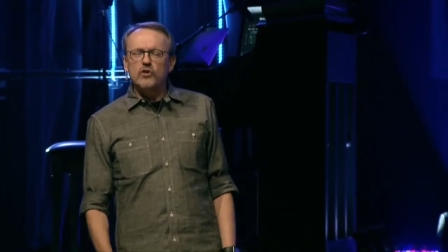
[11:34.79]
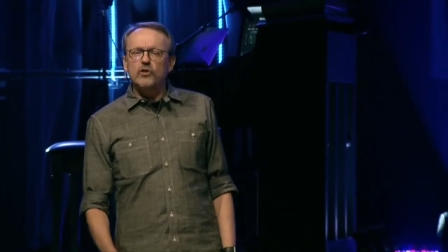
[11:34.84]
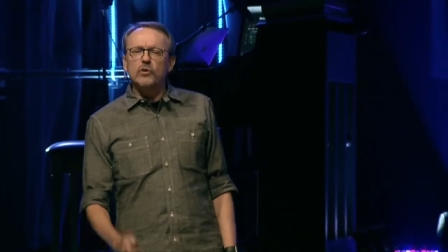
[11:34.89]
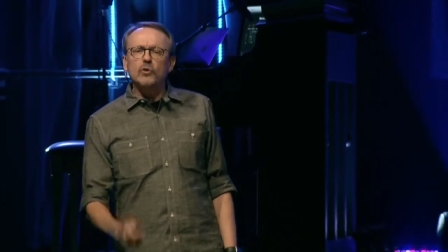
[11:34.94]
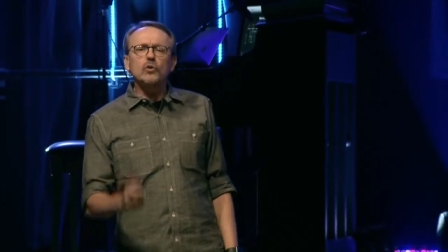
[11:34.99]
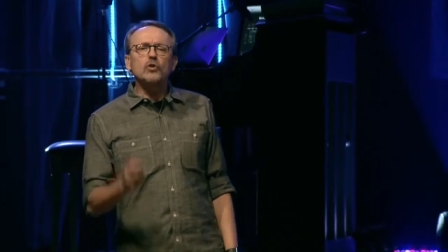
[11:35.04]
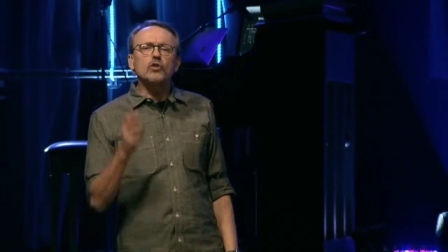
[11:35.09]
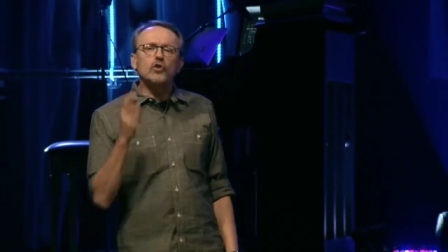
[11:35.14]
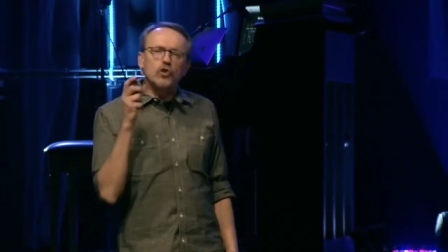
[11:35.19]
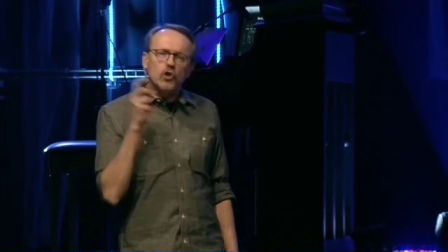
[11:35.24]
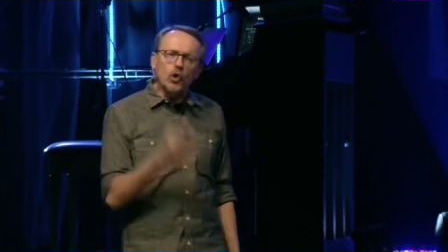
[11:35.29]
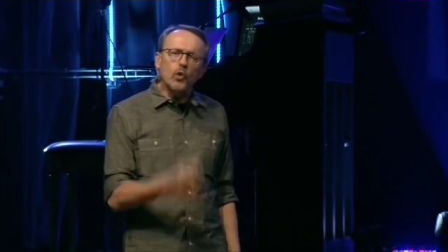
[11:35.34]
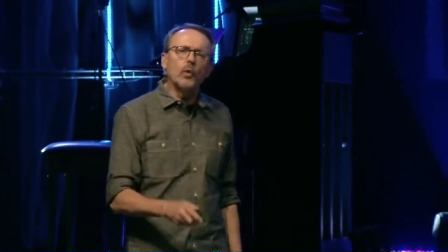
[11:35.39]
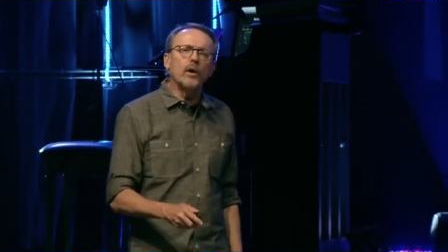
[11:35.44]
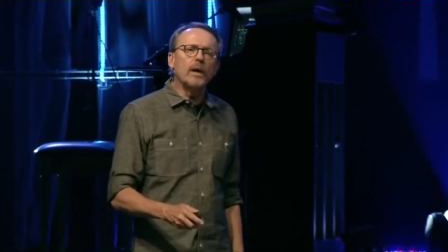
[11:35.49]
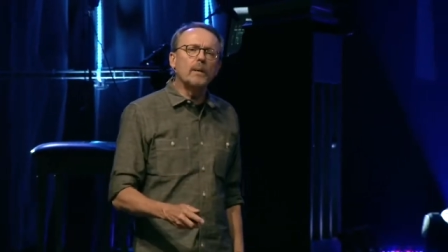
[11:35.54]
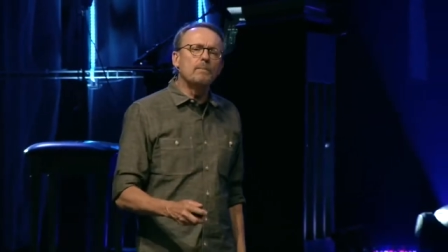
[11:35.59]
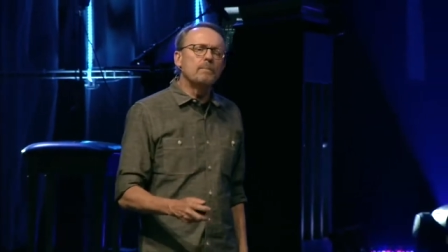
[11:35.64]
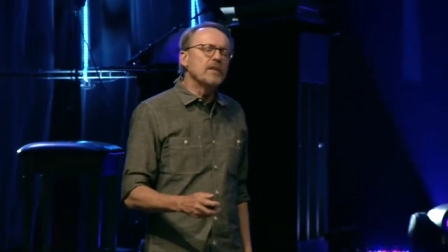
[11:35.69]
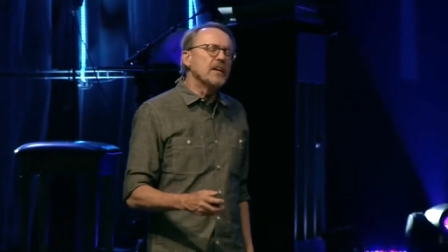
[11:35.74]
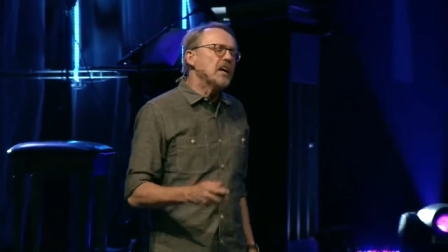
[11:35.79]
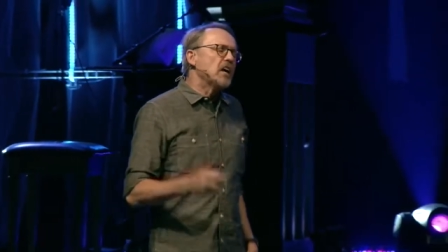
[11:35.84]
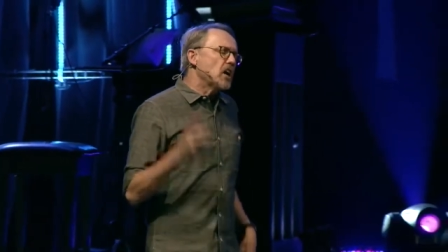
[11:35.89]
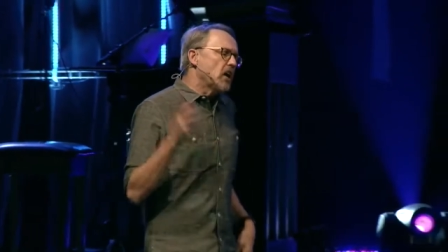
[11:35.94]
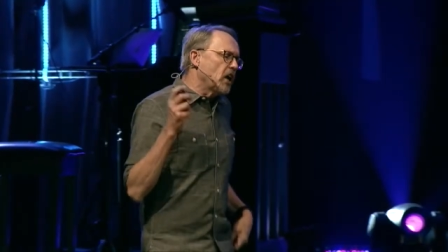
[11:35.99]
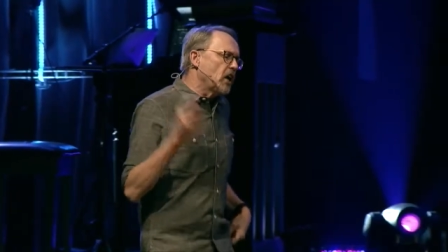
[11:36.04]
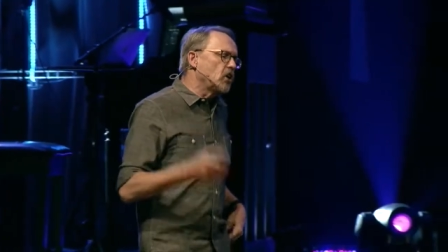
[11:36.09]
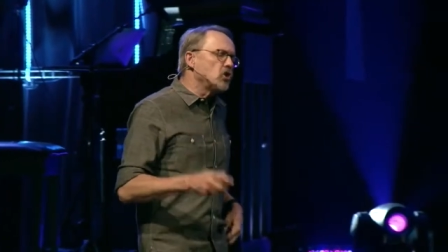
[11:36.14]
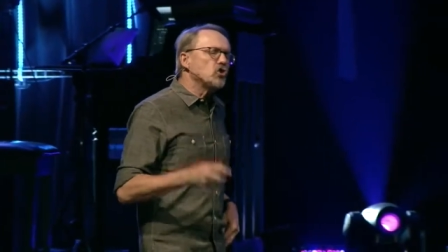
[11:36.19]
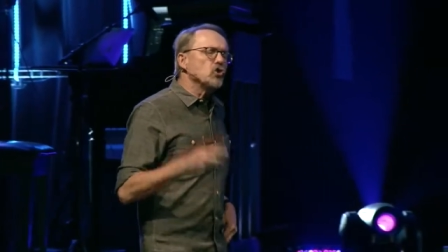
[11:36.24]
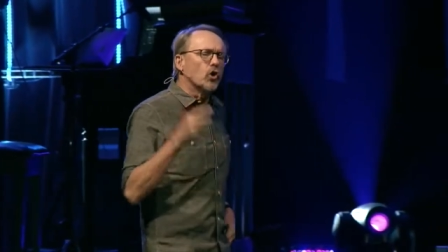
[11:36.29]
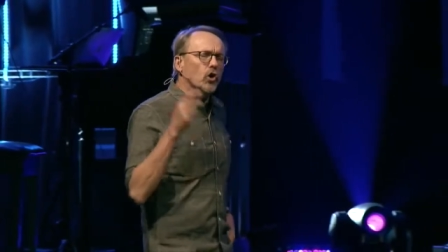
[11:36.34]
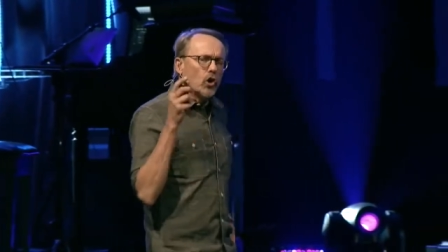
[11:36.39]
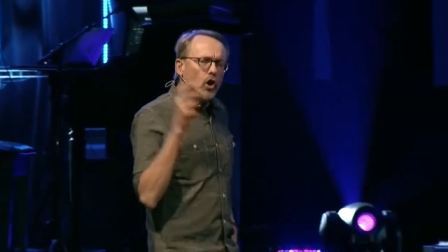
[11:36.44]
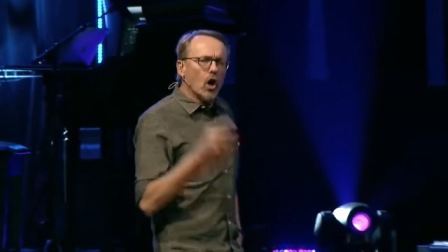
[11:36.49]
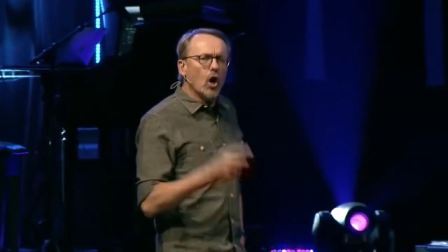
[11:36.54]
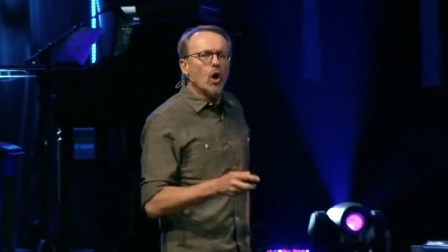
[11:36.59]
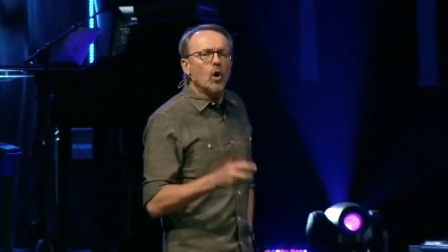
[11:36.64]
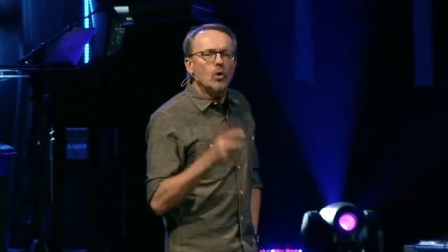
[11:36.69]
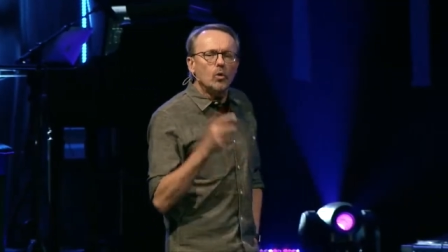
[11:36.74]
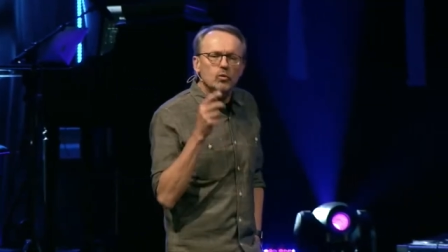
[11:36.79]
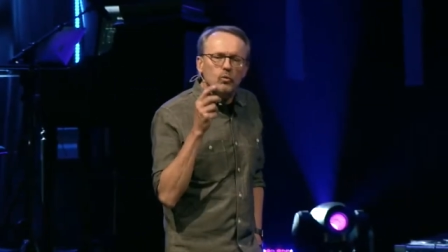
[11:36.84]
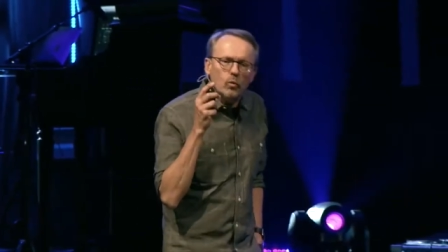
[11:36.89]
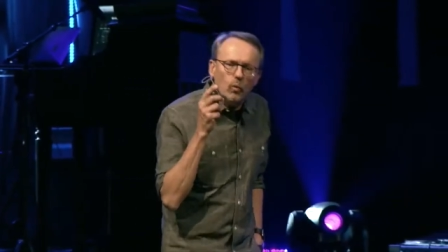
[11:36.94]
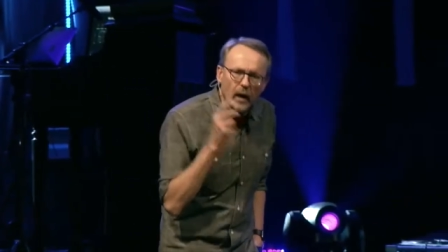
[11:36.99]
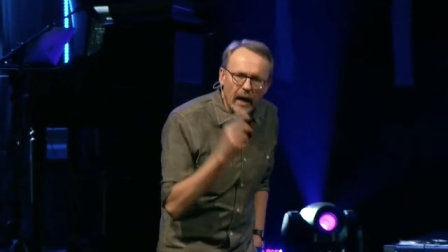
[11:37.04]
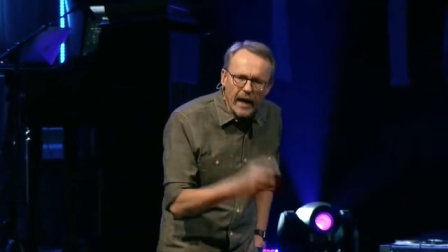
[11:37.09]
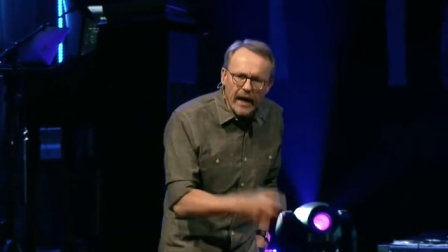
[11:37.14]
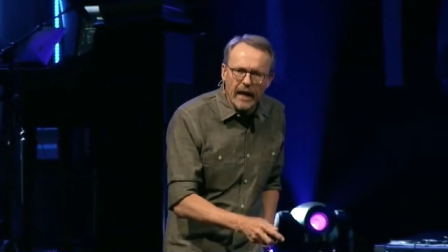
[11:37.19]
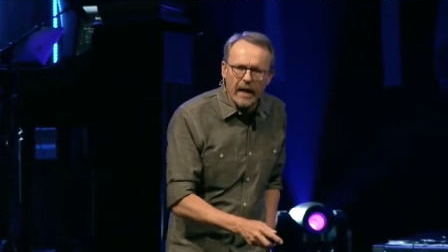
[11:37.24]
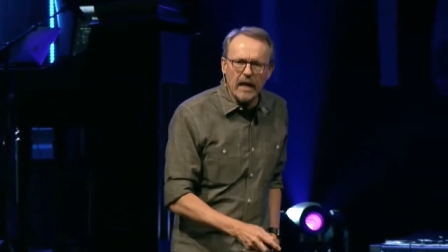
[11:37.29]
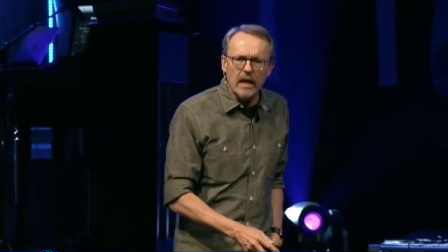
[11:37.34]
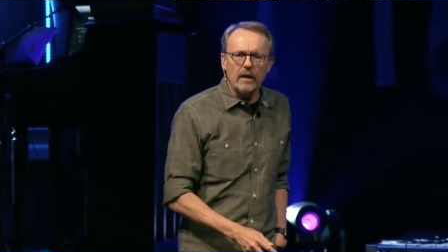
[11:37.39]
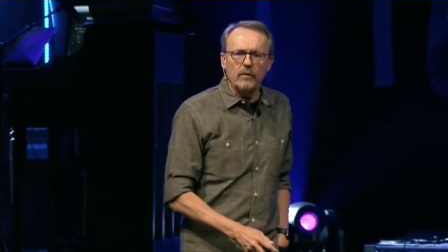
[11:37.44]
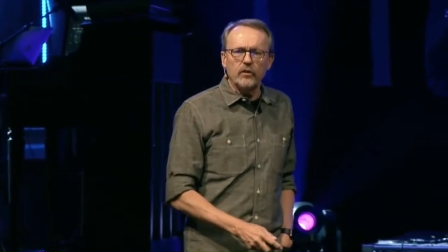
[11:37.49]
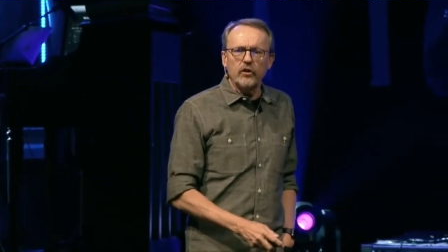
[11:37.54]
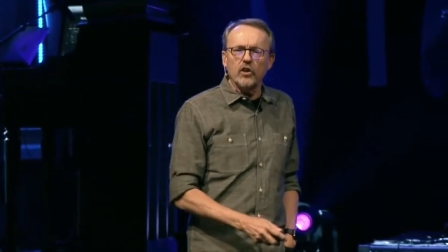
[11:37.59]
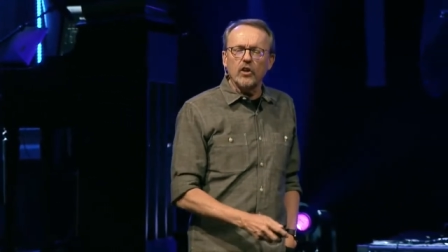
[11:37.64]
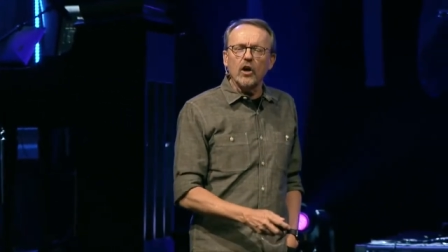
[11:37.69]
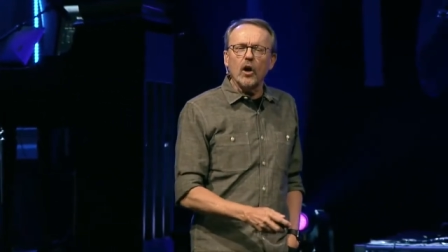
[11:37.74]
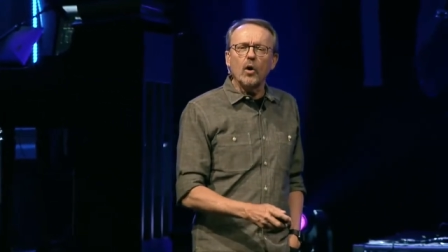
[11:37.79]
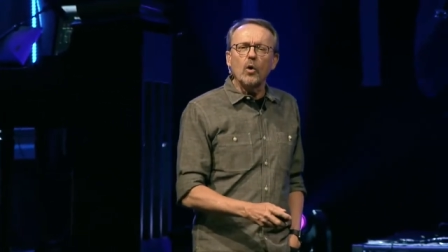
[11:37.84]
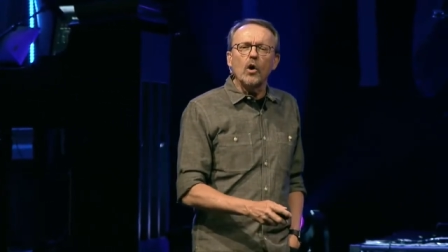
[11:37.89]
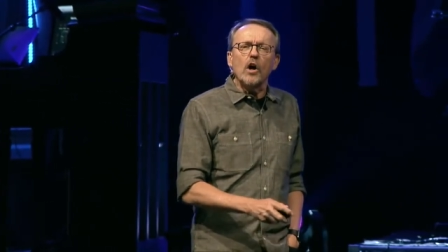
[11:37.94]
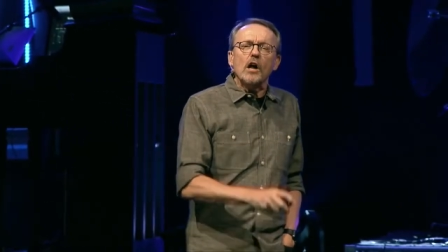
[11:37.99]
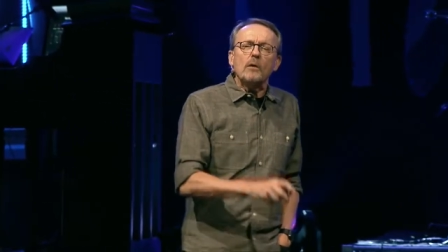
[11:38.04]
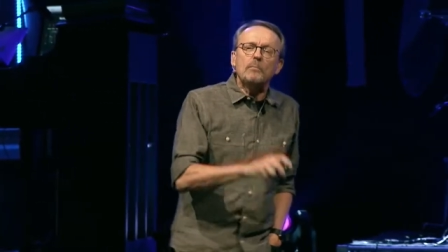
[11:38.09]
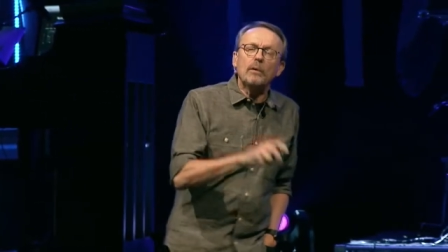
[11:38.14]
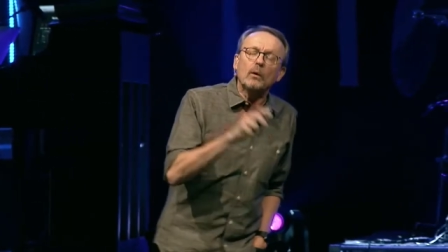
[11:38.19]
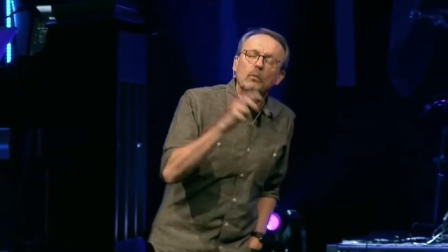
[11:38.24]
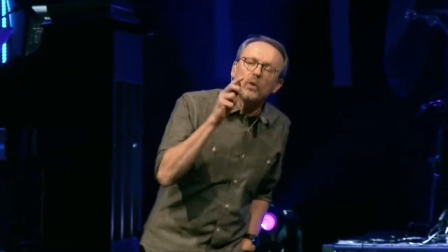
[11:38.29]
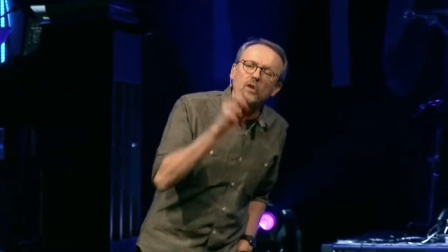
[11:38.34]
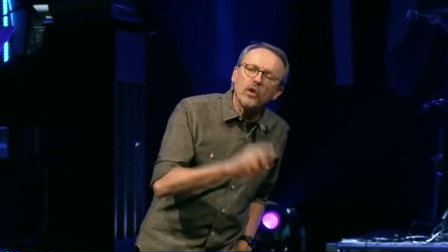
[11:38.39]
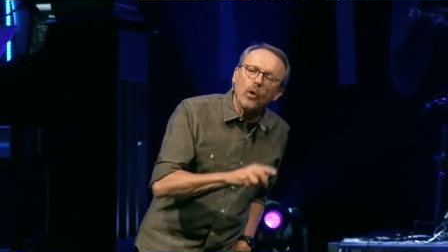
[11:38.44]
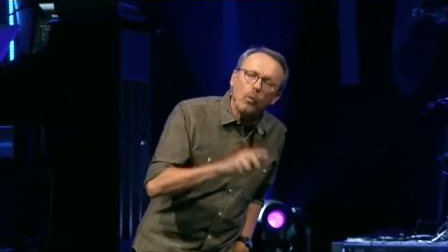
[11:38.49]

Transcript: You'll do it in your own way, you know, but with a